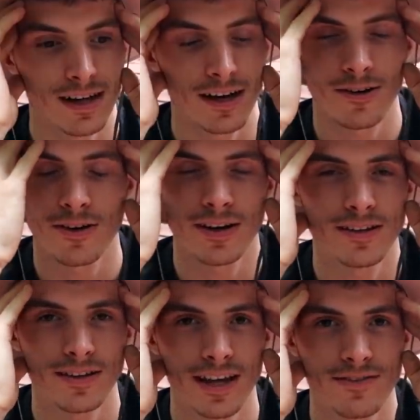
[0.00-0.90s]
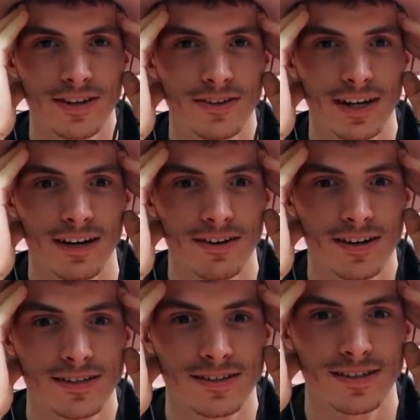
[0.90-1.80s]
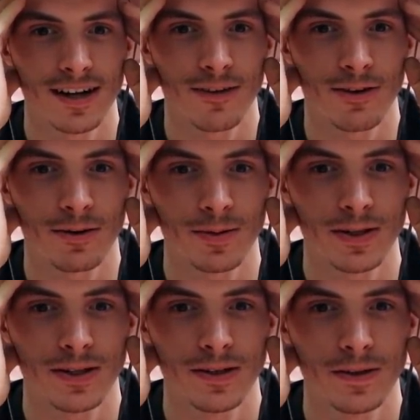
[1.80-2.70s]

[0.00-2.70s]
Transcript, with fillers: I don't know I took that video down because I don't want to be